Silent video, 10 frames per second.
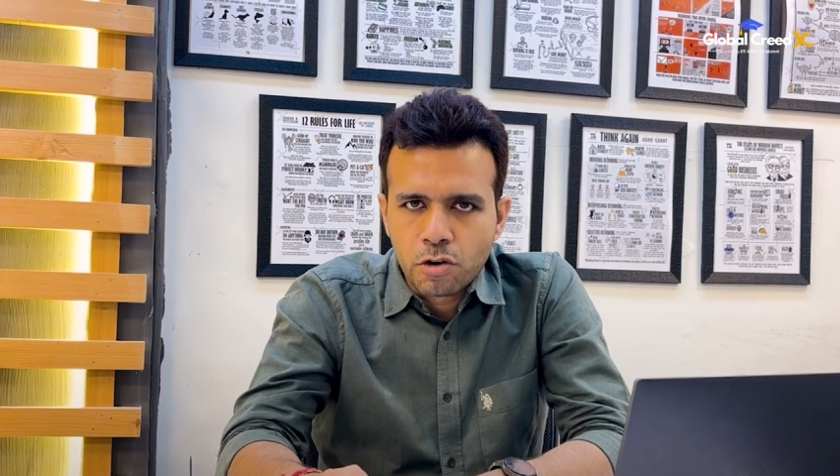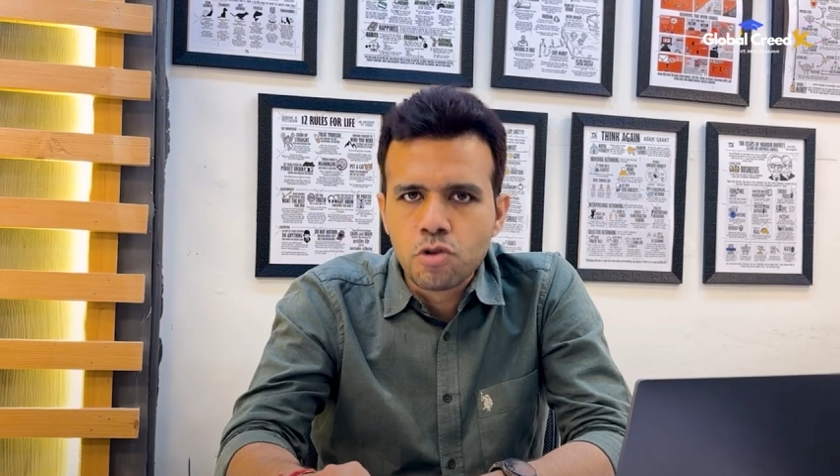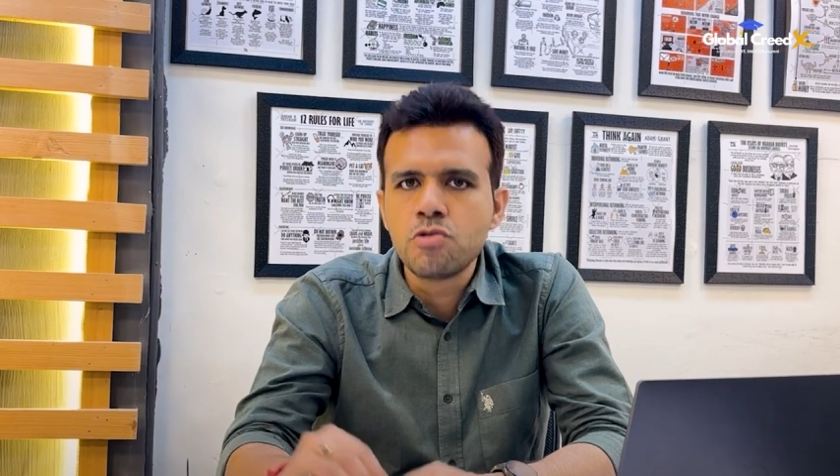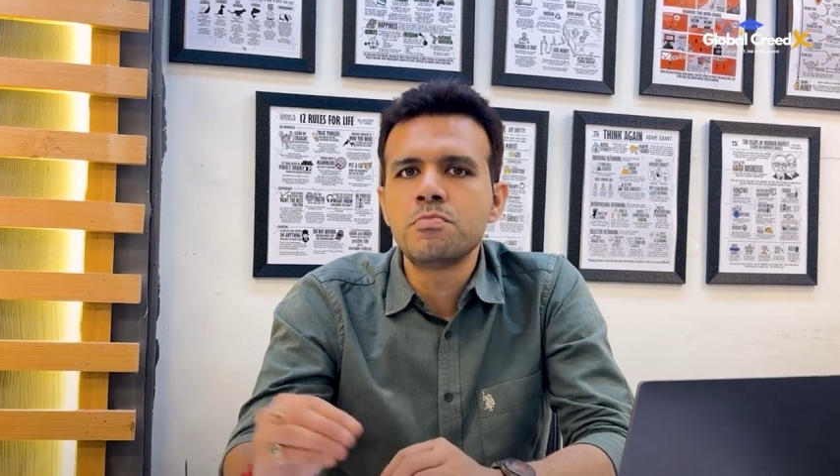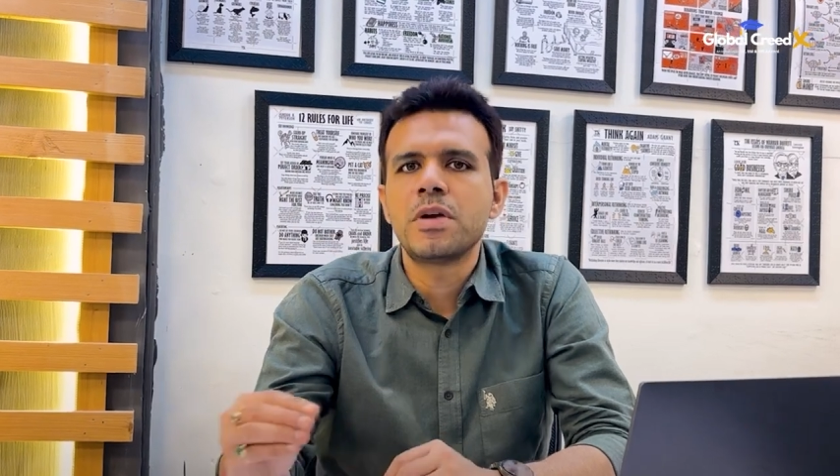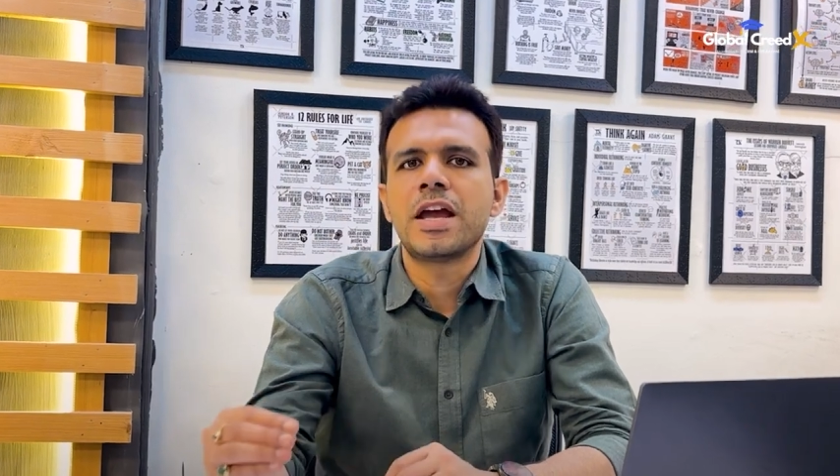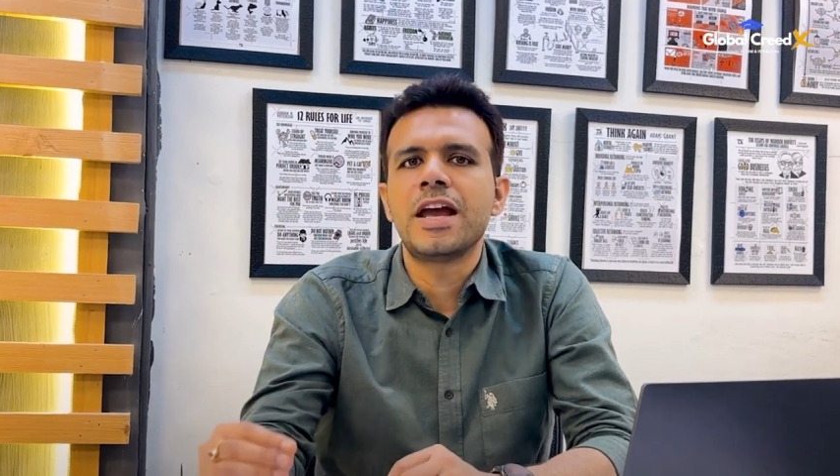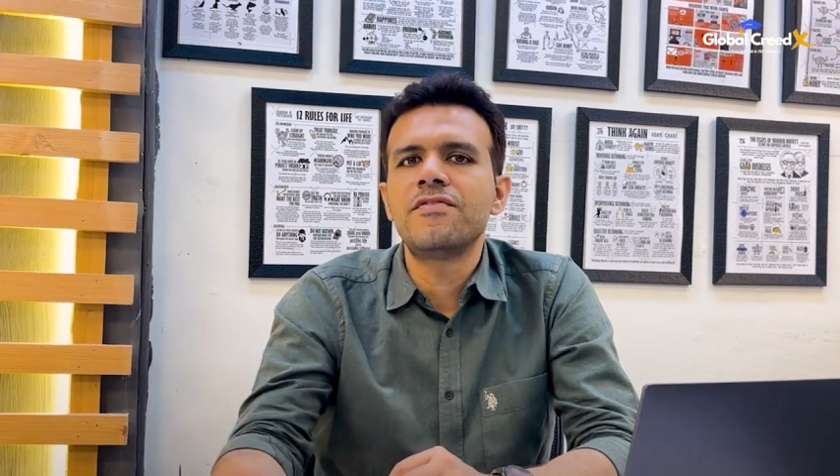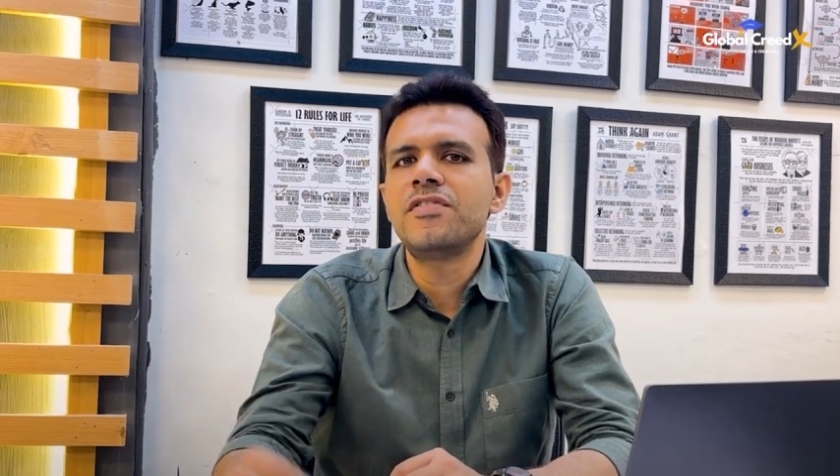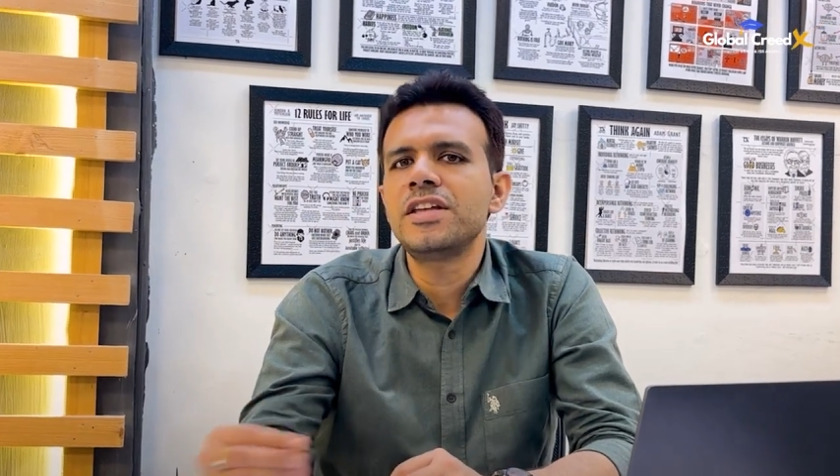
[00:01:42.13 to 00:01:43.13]
whom
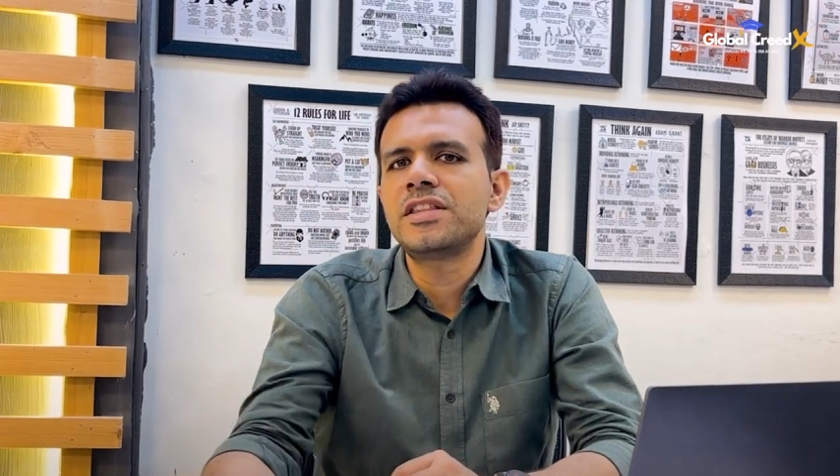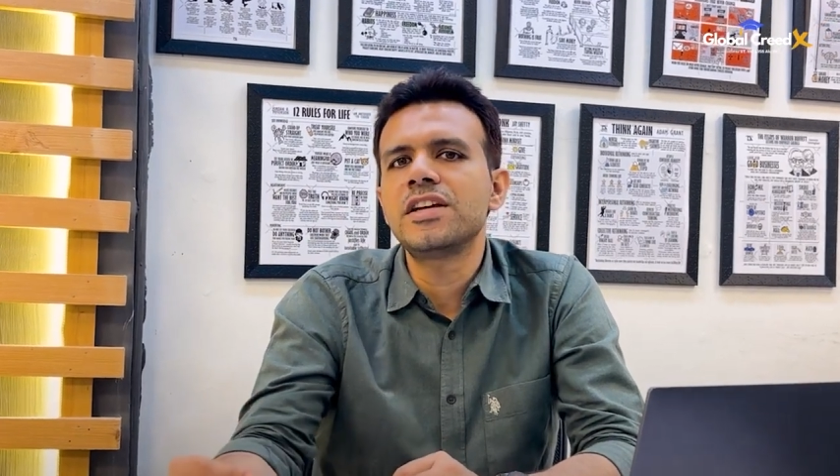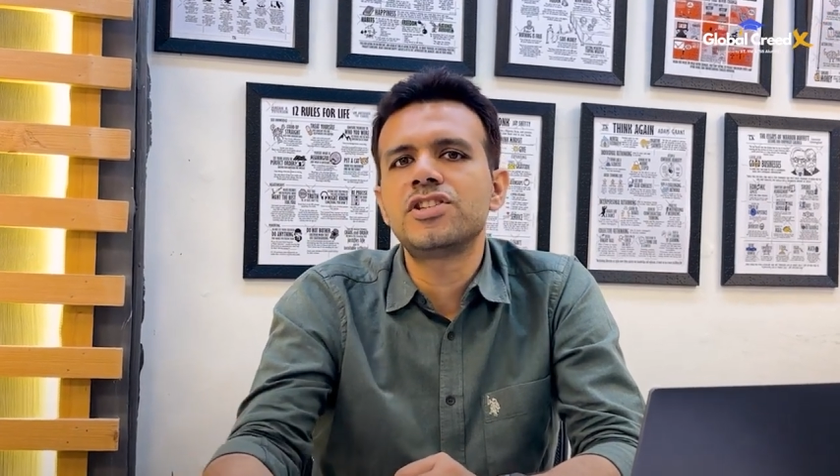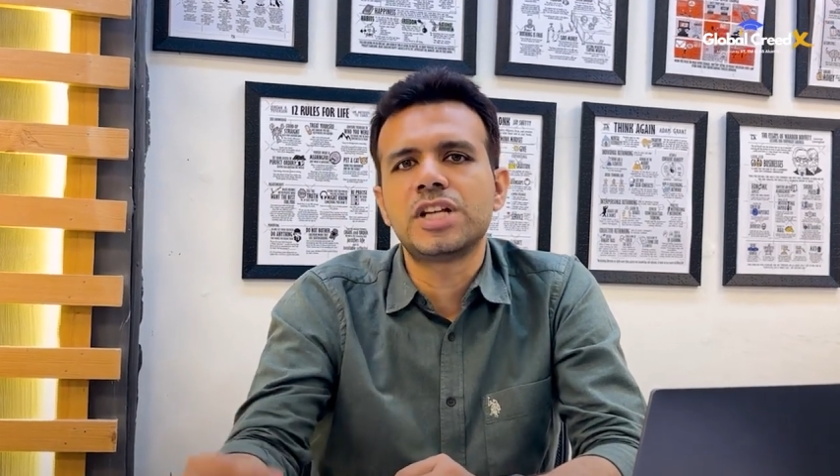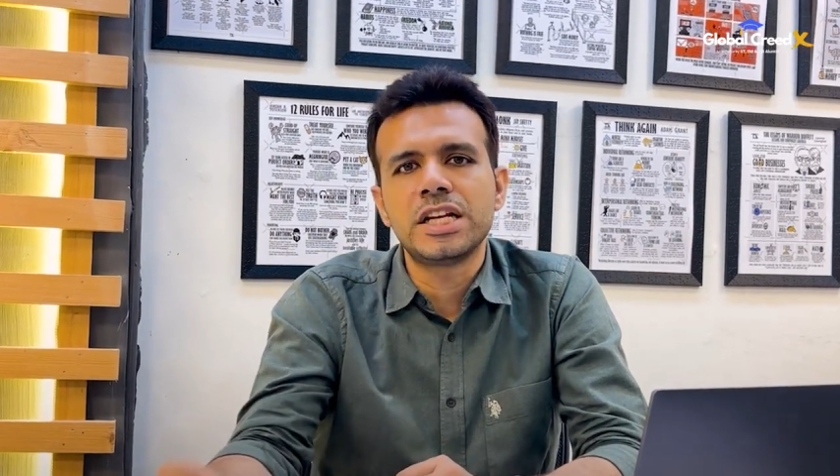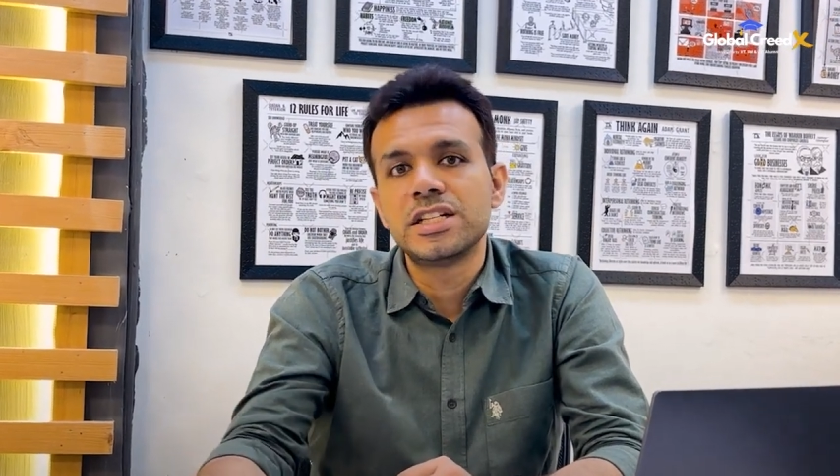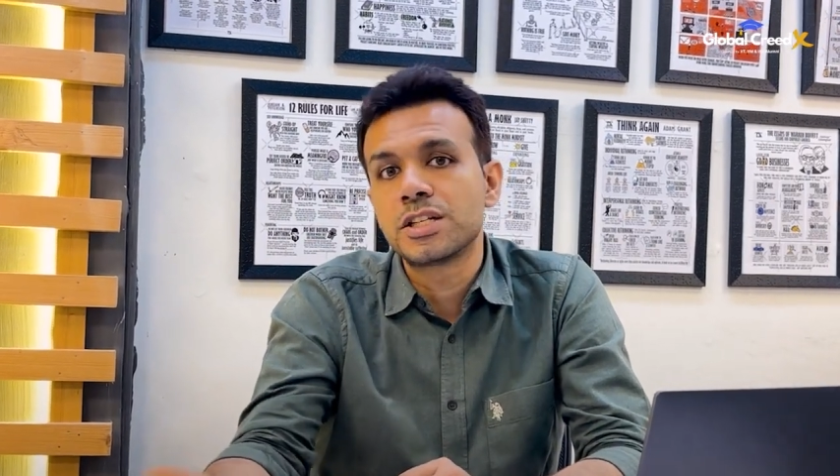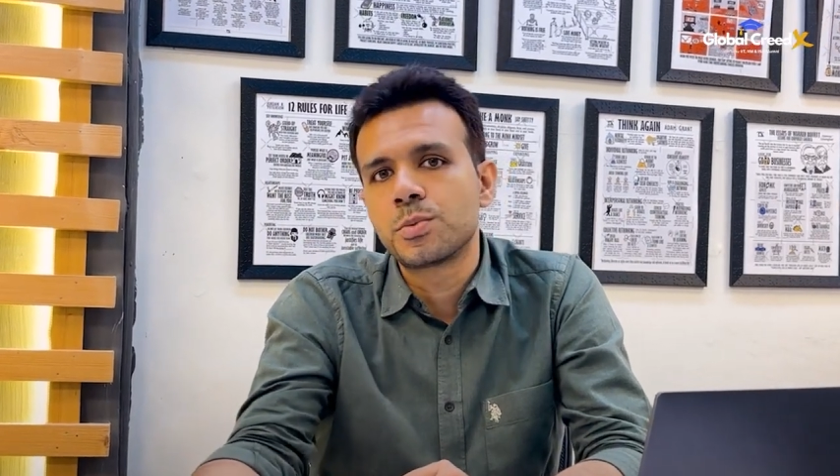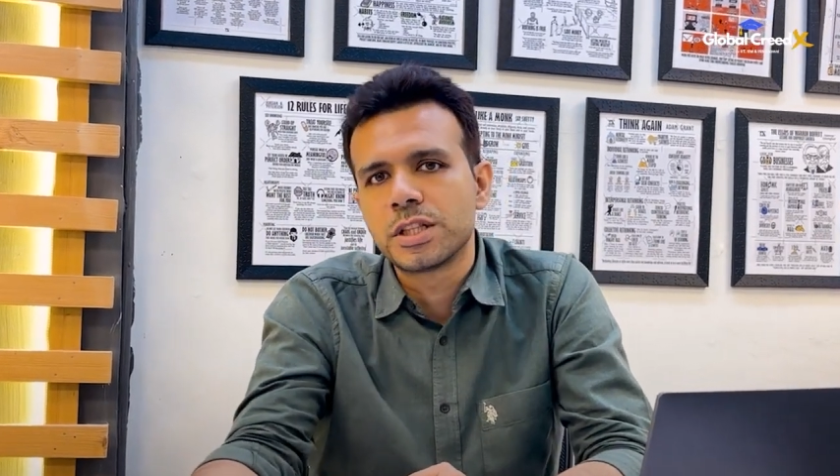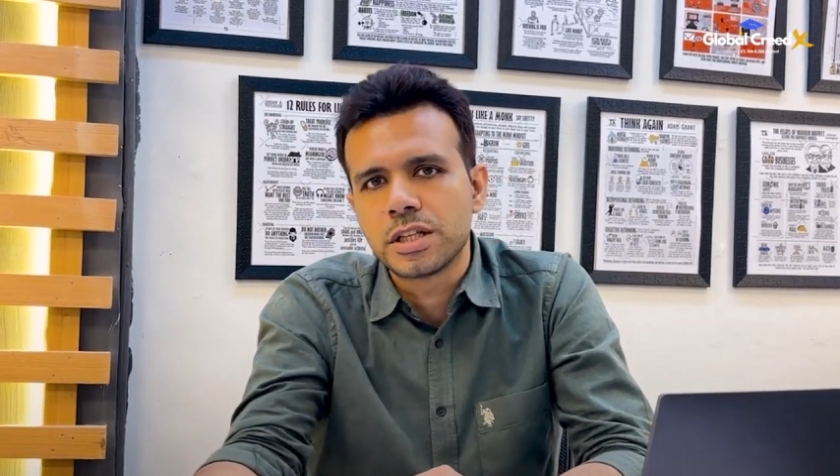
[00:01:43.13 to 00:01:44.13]
everything
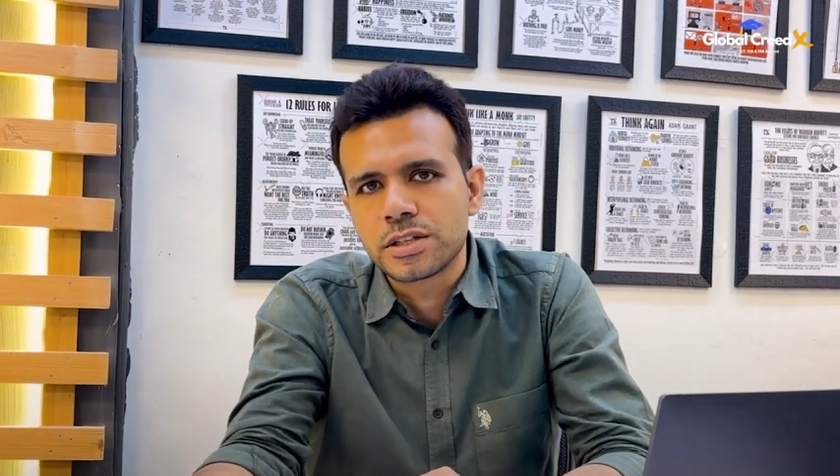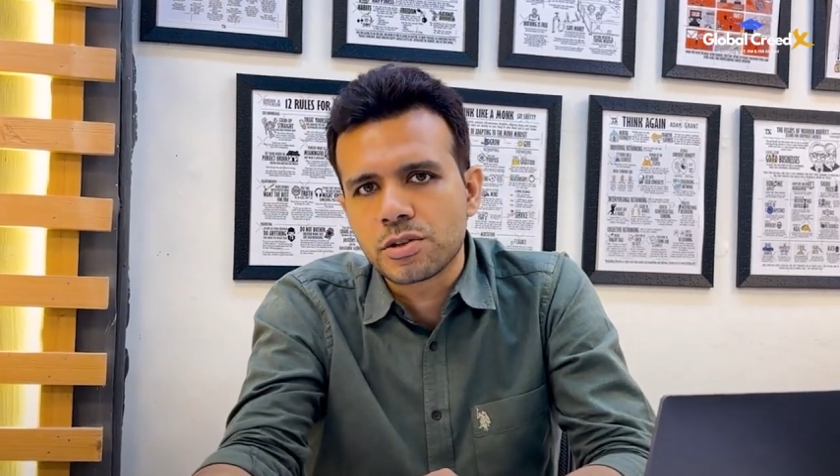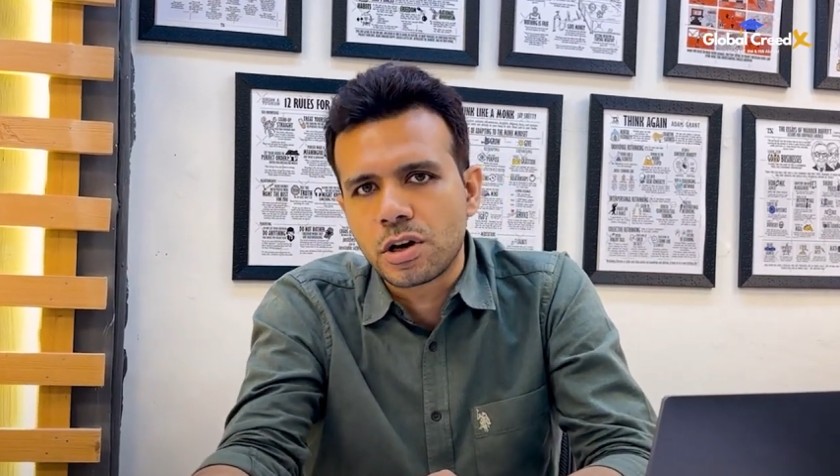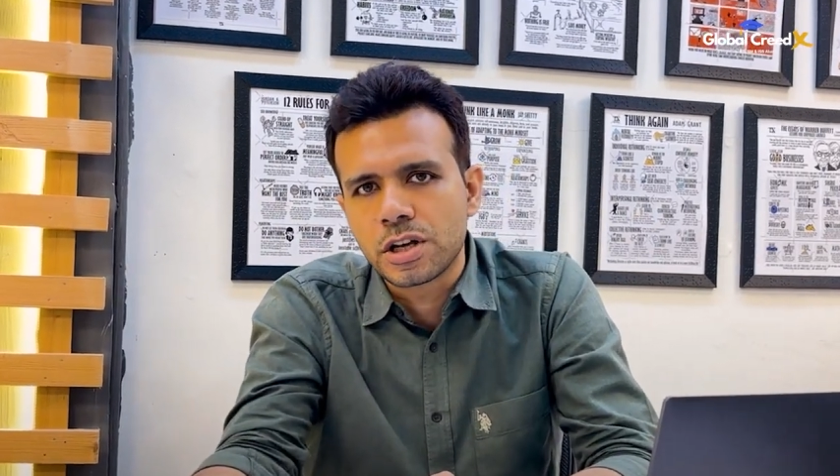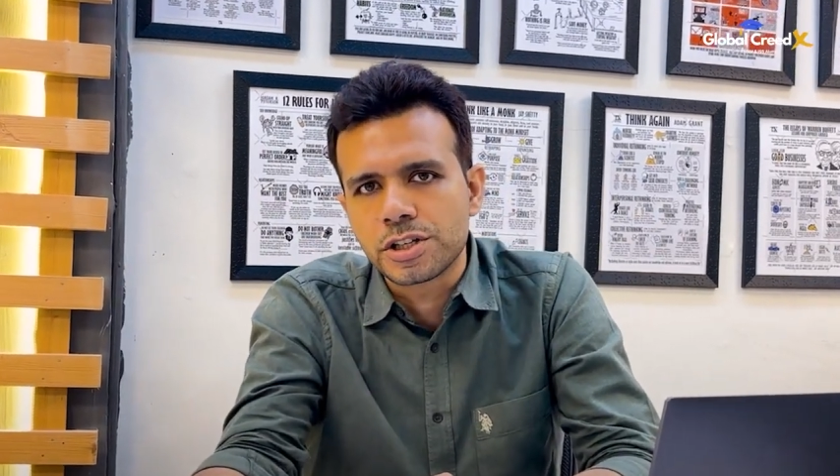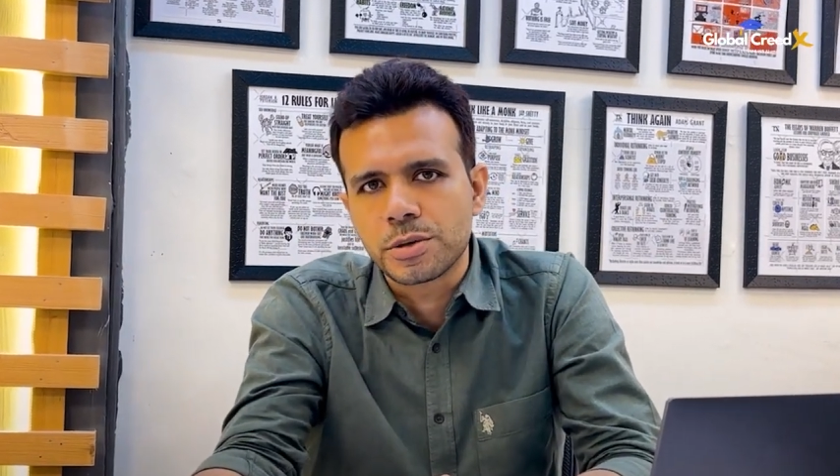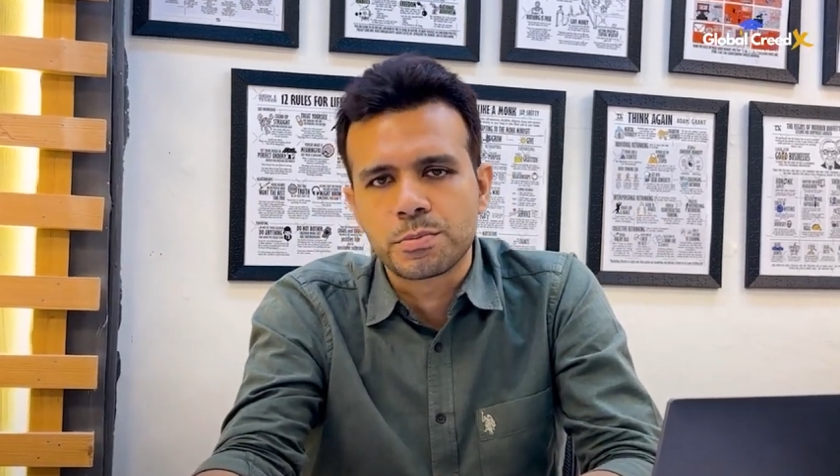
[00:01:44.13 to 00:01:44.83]
changes with this scholarship.